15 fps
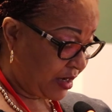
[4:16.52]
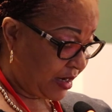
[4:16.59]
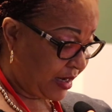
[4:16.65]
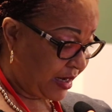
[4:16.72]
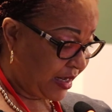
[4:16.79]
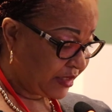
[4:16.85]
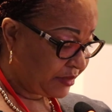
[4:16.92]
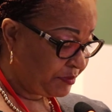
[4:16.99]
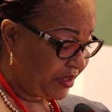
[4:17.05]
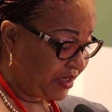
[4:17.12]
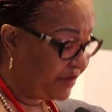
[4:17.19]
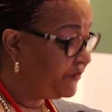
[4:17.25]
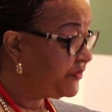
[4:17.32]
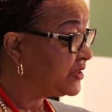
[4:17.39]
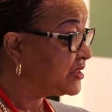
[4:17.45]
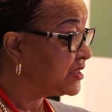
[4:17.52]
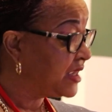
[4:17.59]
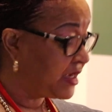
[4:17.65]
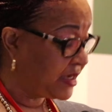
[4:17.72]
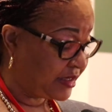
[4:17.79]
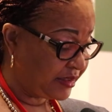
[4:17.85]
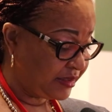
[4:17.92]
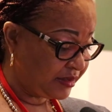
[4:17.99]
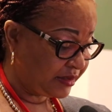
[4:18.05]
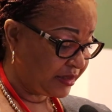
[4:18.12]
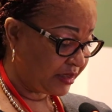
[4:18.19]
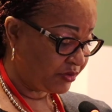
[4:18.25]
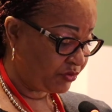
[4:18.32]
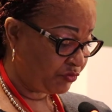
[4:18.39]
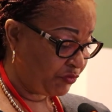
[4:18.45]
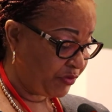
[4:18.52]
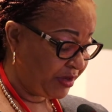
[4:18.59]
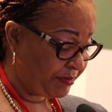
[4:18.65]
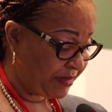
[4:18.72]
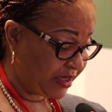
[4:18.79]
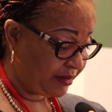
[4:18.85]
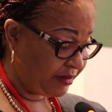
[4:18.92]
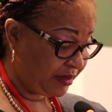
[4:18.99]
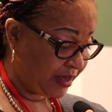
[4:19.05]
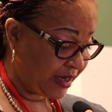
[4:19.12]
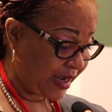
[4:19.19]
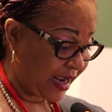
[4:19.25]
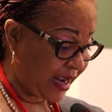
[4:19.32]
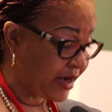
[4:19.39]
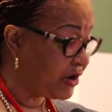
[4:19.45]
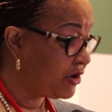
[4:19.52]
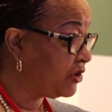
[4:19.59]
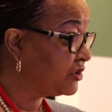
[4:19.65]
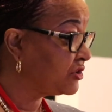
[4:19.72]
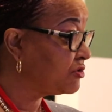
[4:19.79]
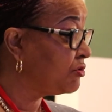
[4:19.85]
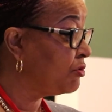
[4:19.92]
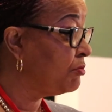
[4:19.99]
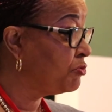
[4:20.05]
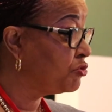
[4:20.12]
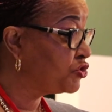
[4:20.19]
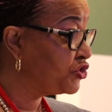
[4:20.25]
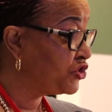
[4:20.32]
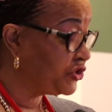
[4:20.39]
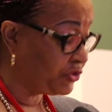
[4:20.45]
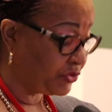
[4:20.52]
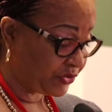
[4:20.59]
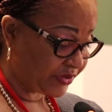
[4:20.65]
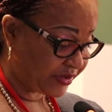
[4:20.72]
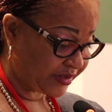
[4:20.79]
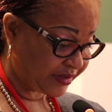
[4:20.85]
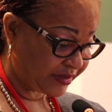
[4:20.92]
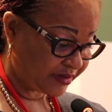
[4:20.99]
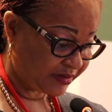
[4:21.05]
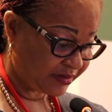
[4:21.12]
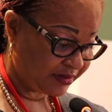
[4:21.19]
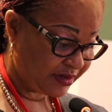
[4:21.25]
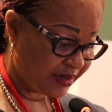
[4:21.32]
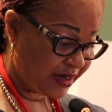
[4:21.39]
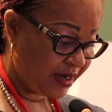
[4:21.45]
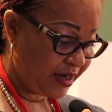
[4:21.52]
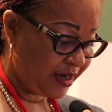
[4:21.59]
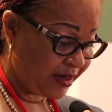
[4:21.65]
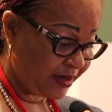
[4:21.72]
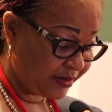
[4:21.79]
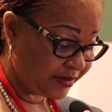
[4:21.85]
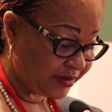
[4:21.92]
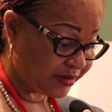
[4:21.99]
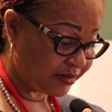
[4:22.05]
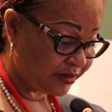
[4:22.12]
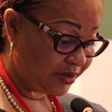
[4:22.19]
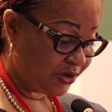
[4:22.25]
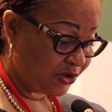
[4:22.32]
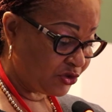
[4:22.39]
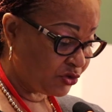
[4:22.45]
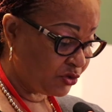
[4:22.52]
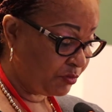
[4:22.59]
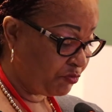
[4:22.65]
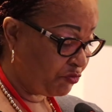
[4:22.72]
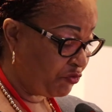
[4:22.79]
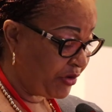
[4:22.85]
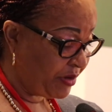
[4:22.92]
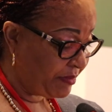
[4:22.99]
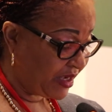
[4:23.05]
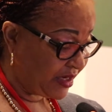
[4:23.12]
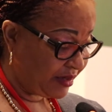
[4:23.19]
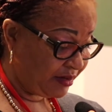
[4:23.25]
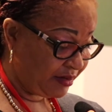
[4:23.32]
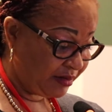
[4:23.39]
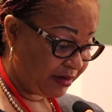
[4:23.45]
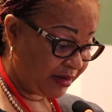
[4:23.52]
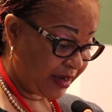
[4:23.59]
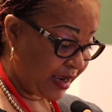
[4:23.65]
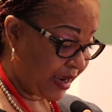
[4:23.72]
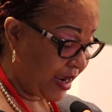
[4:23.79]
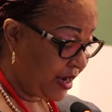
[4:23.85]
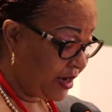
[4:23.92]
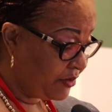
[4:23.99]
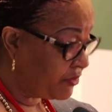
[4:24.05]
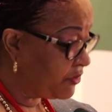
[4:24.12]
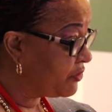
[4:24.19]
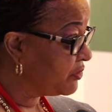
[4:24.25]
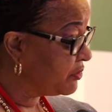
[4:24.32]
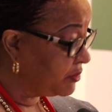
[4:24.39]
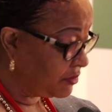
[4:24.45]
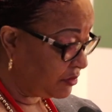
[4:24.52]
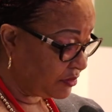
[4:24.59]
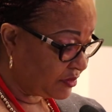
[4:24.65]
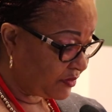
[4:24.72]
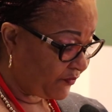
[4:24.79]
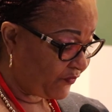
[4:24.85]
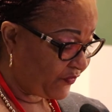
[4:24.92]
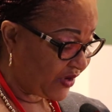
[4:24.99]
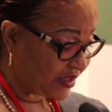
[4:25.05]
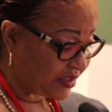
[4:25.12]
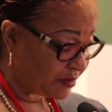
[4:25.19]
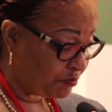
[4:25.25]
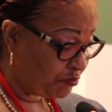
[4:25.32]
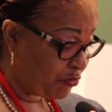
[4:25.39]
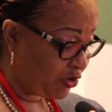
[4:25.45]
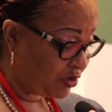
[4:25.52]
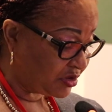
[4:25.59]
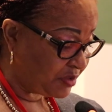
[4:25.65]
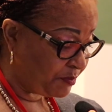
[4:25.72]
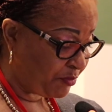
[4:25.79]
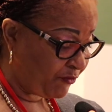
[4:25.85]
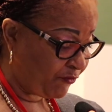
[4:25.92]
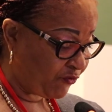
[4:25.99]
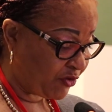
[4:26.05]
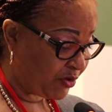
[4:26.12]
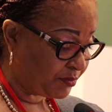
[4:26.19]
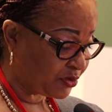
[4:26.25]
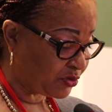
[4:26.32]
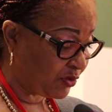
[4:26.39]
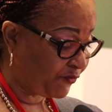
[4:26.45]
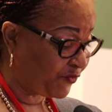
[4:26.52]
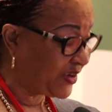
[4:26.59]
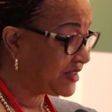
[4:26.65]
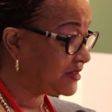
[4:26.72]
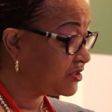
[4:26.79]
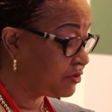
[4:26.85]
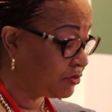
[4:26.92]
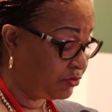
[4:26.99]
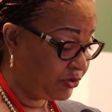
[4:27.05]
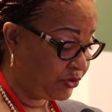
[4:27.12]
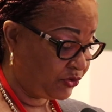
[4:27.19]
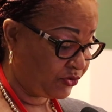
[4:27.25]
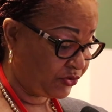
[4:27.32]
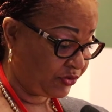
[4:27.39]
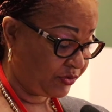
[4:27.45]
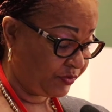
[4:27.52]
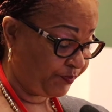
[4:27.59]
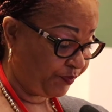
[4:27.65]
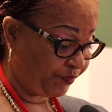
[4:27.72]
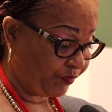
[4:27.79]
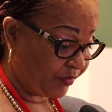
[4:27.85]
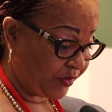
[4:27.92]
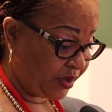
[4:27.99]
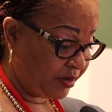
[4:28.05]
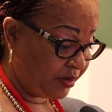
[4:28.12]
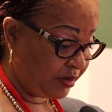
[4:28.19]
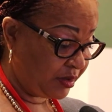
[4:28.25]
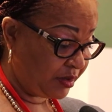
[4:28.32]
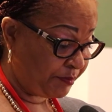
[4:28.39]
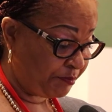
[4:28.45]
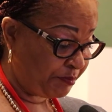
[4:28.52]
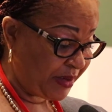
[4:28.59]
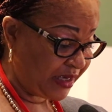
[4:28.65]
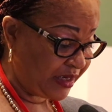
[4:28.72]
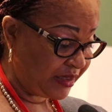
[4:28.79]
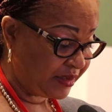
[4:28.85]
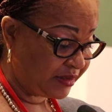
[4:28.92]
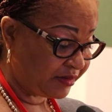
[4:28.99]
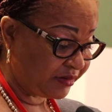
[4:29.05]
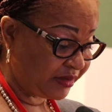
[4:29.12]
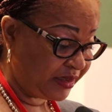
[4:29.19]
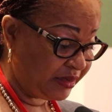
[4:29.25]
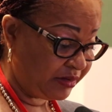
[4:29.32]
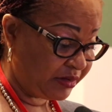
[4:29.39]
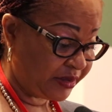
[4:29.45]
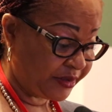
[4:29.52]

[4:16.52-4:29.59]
Let me emphasize that women are not homogeneous. Hence, some women and girls face multiple forms of exclusion based in